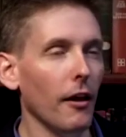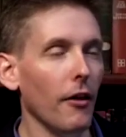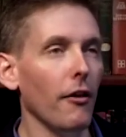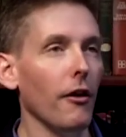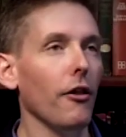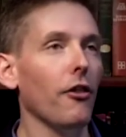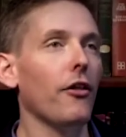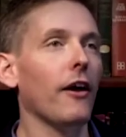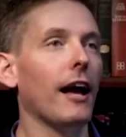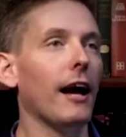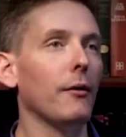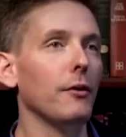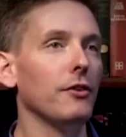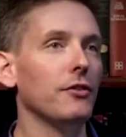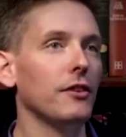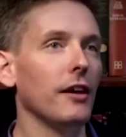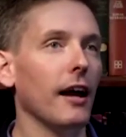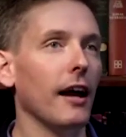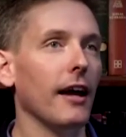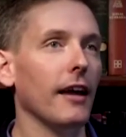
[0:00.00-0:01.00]
The other thing I would
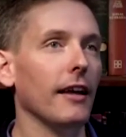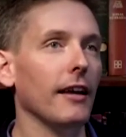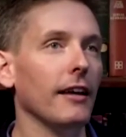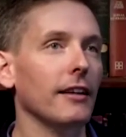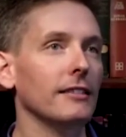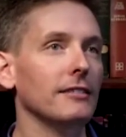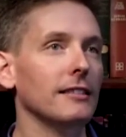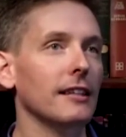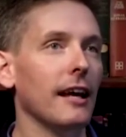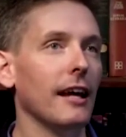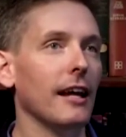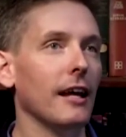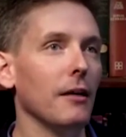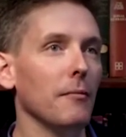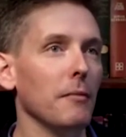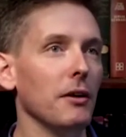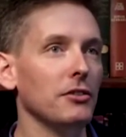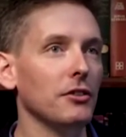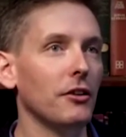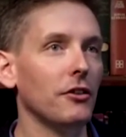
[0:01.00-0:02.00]
say is that it
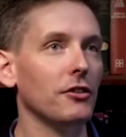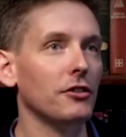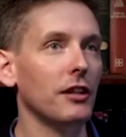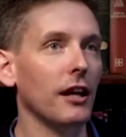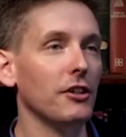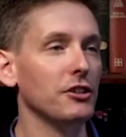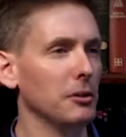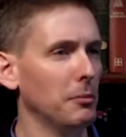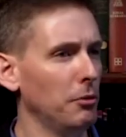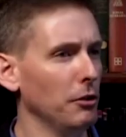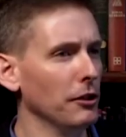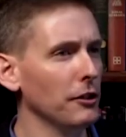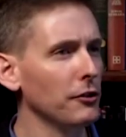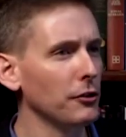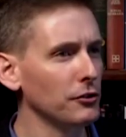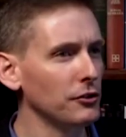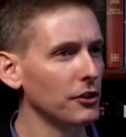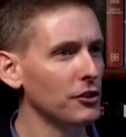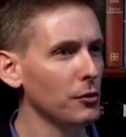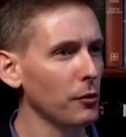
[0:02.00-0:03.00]
misunderstands the
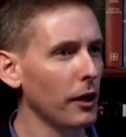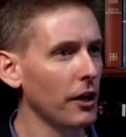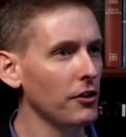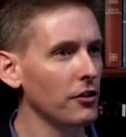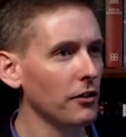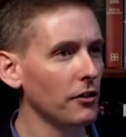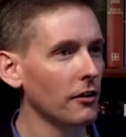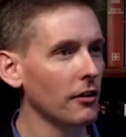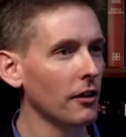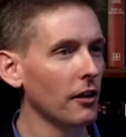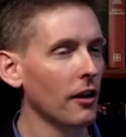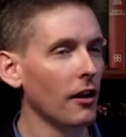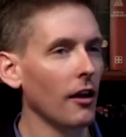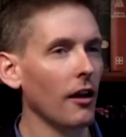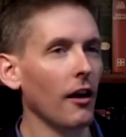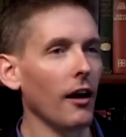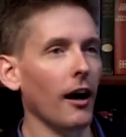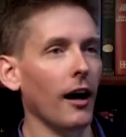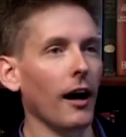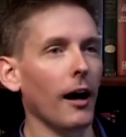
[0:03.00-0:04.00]
political situation.
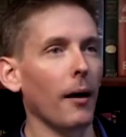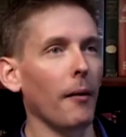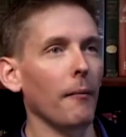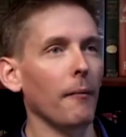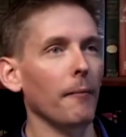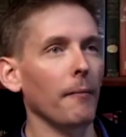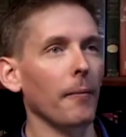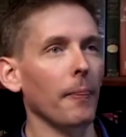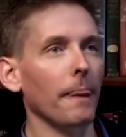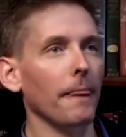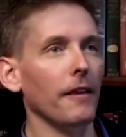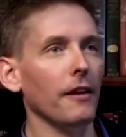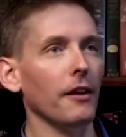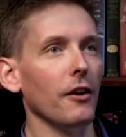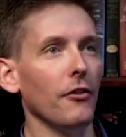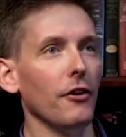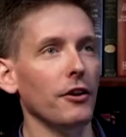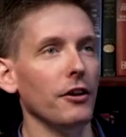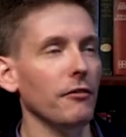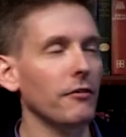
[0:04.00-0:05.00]
The
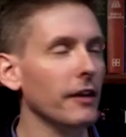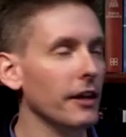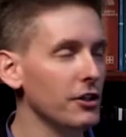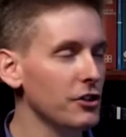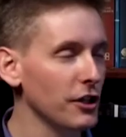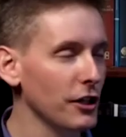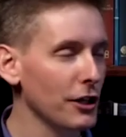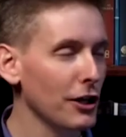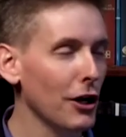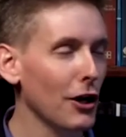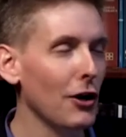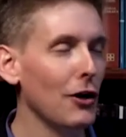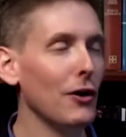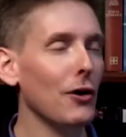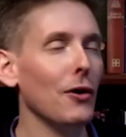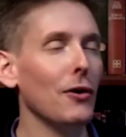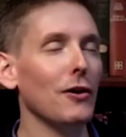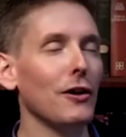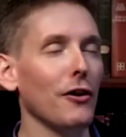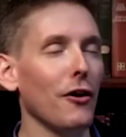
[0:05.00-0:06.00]
Da Vinci
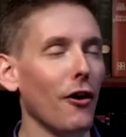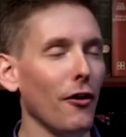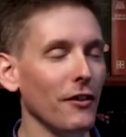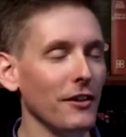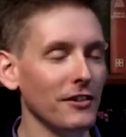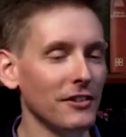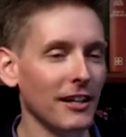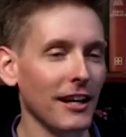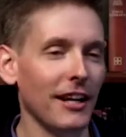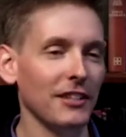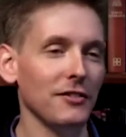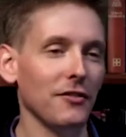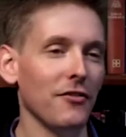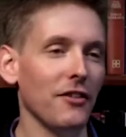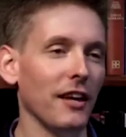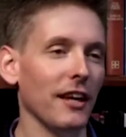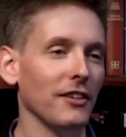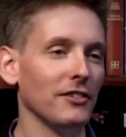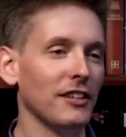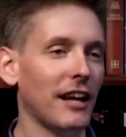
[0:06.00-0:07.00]
Code and all these kinds of
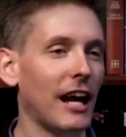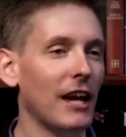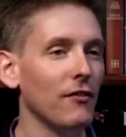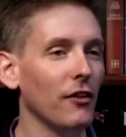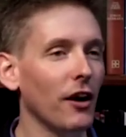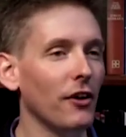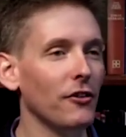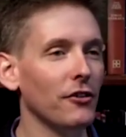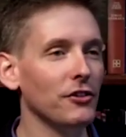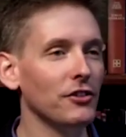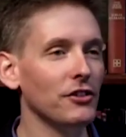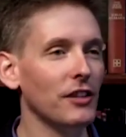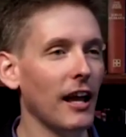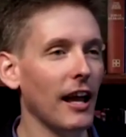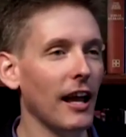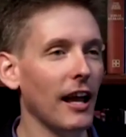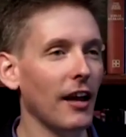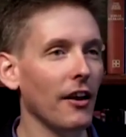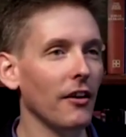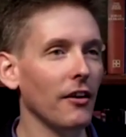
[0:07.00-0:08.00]
things kind of
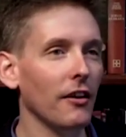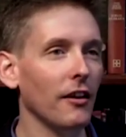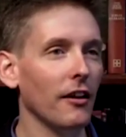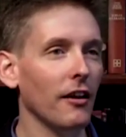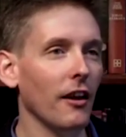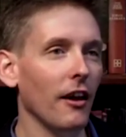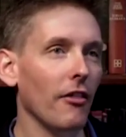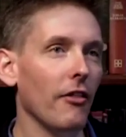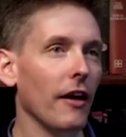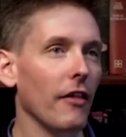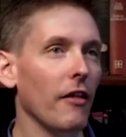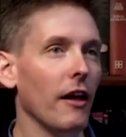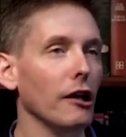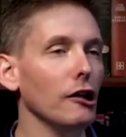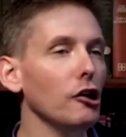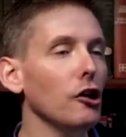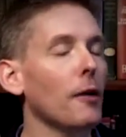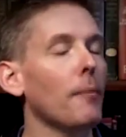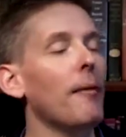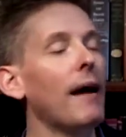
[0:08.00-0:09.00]
understand that they
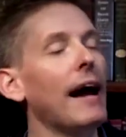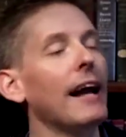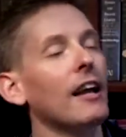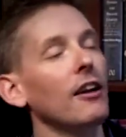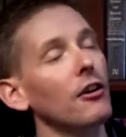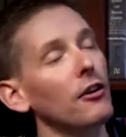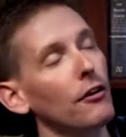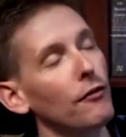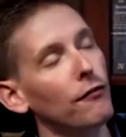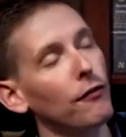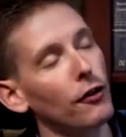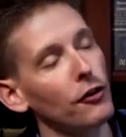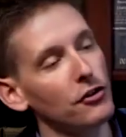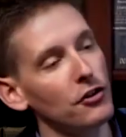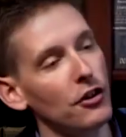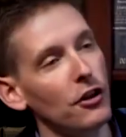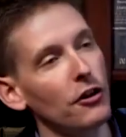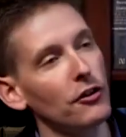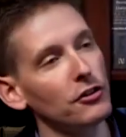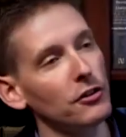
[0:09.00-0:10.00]
look back into the
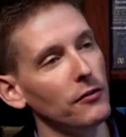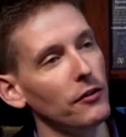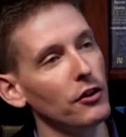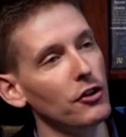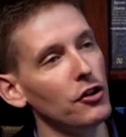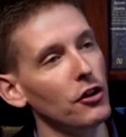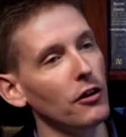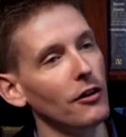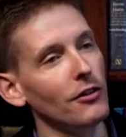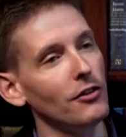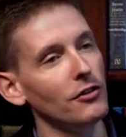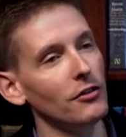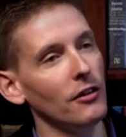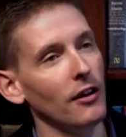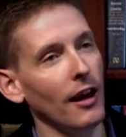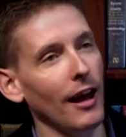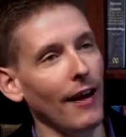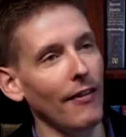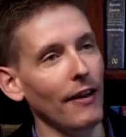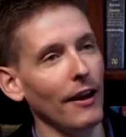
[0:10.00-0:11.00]
first years of the church
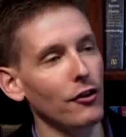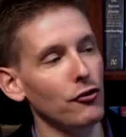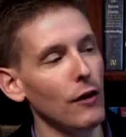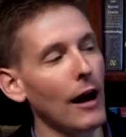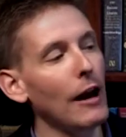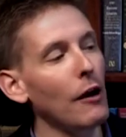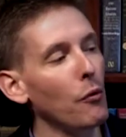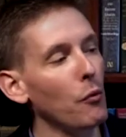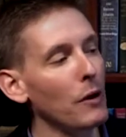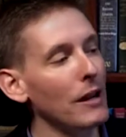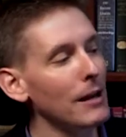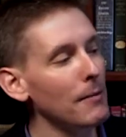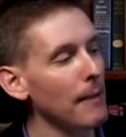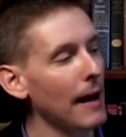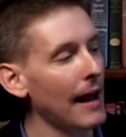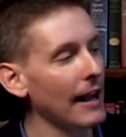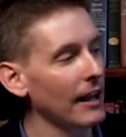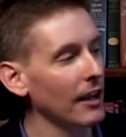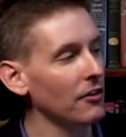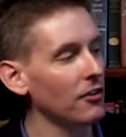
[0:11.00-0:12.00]
and they try to read
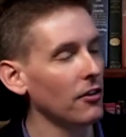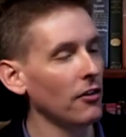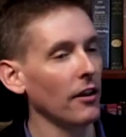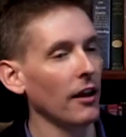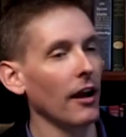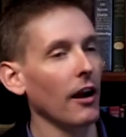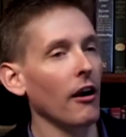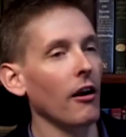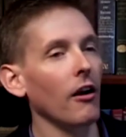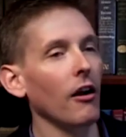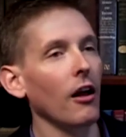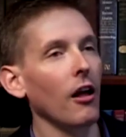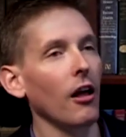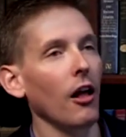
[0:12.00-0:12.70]
back into there